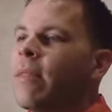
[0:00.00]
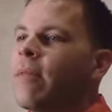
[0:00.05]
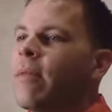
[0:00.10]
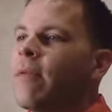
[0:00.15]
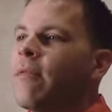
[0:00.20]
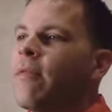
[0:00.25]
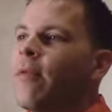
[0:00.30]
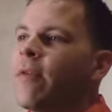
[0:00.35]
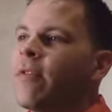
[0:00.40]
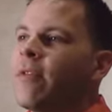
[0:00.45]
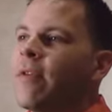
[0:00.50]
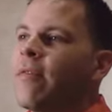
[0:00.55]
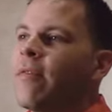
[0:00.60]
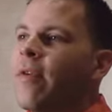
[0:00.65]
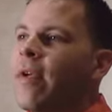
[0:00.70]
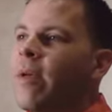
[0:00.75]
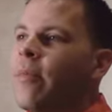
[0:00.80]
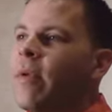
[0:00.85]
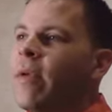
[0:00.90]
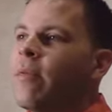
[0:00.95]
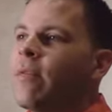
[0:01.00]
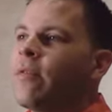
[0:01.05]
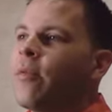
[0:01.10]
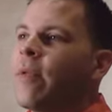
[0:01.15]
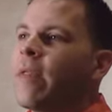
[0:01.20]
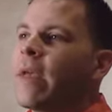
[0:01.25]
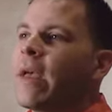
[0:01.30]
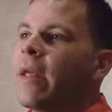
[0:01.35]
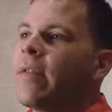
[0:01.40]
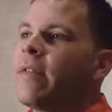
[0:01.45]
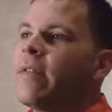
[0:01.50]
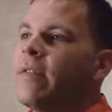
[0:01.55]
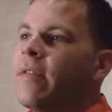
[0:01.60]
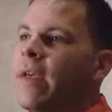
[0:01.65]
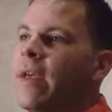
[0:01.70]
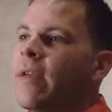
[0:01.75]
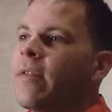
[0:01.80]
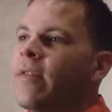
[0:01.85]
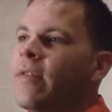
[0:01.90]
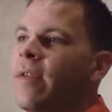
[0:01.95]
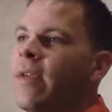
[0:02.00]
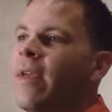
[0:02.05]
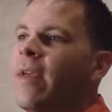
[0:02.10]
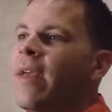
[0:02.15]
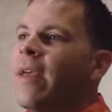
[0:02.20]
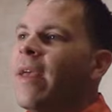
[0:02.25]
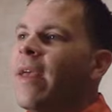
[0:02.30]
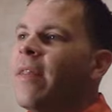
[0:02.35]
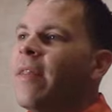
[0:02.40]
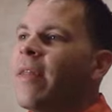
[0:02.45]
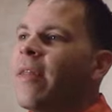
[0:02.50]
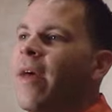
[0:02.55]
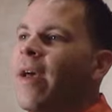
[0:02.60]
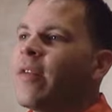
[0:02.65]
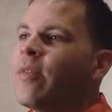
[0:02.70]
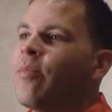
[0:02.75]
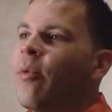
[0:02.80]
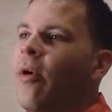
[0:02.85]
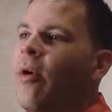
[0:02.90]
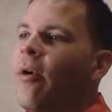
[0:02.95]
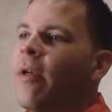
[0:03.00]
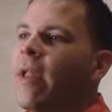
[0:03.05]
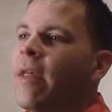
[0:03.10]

unfortunately for him, he was the one that got 6 in the last ball,